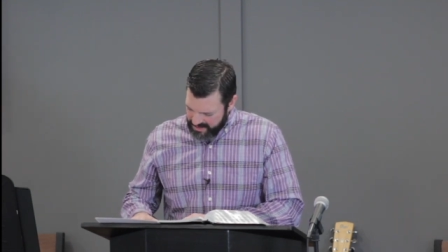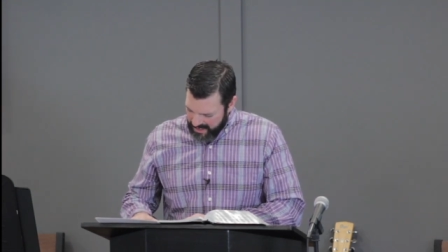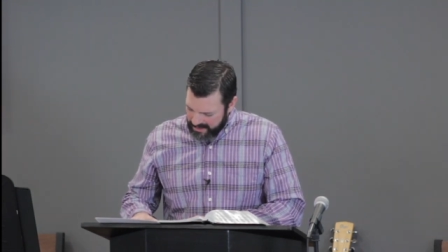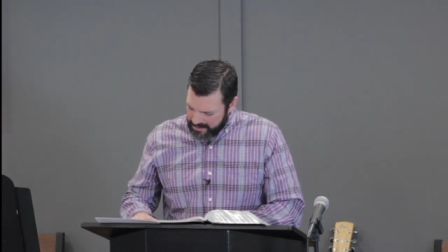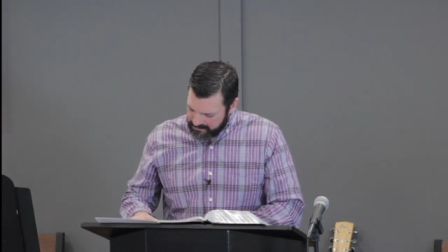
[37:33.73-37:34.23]

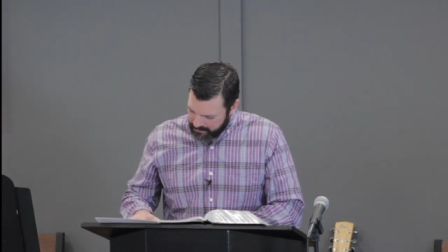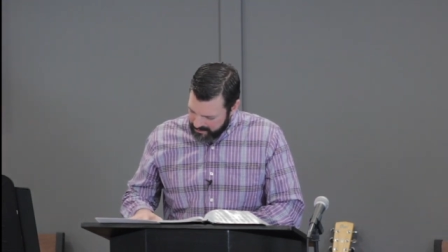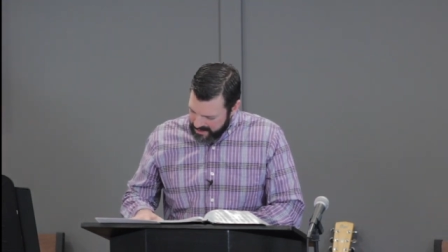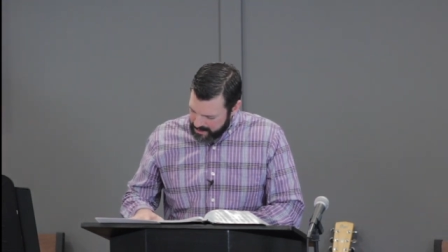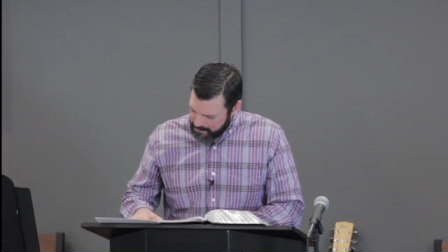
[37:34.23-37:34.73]
I am the
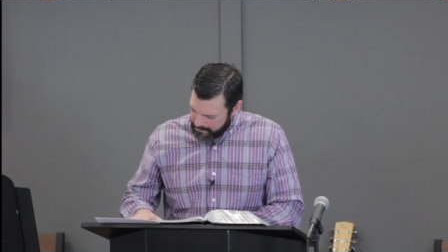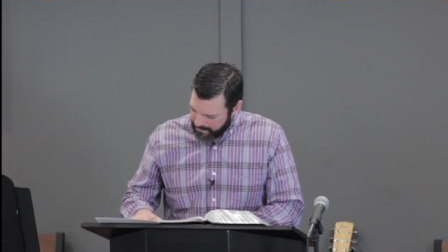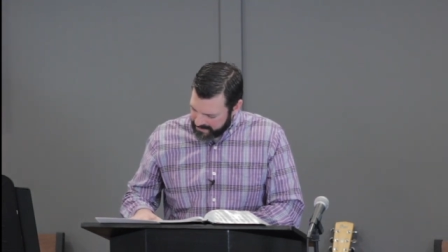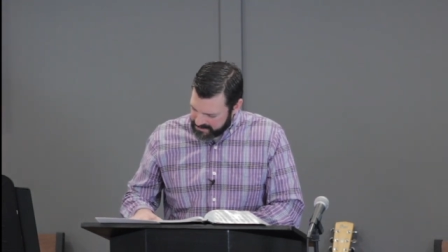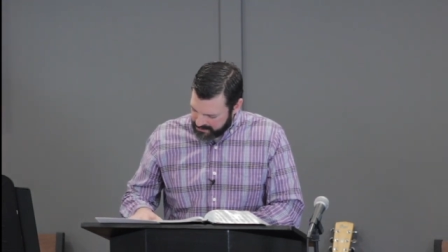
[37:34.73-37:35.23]
way,
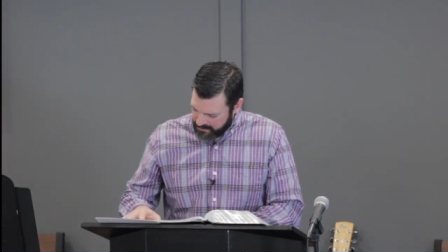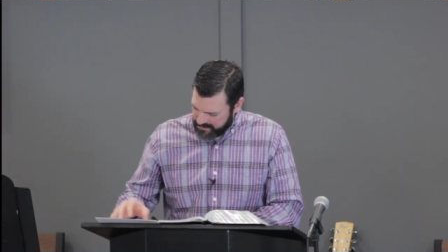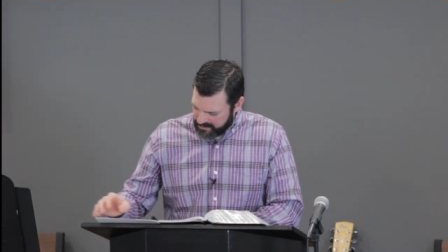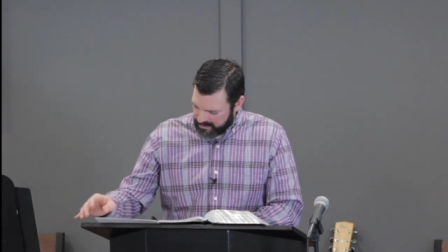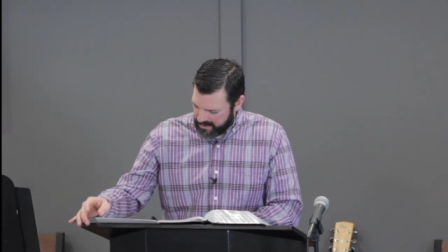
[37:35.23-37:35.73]
the truth,
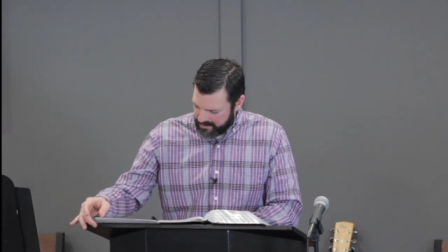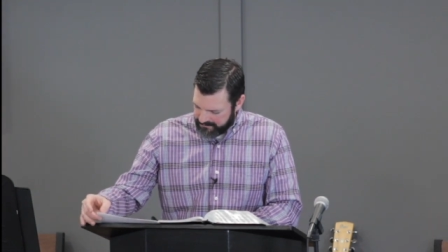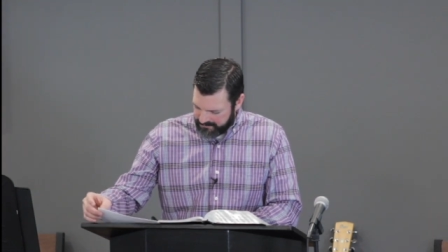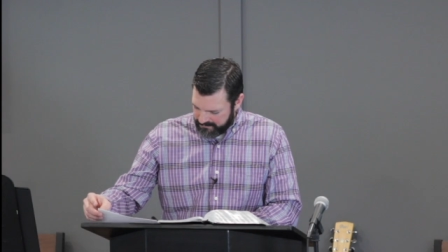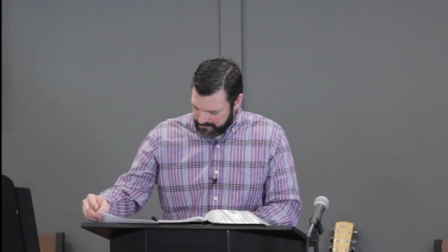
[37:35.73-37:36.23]
and the
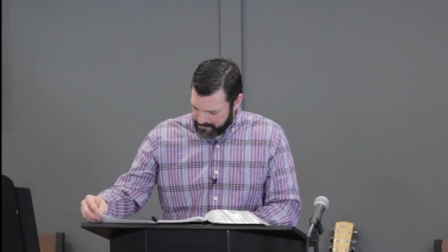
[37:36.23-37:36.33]
life.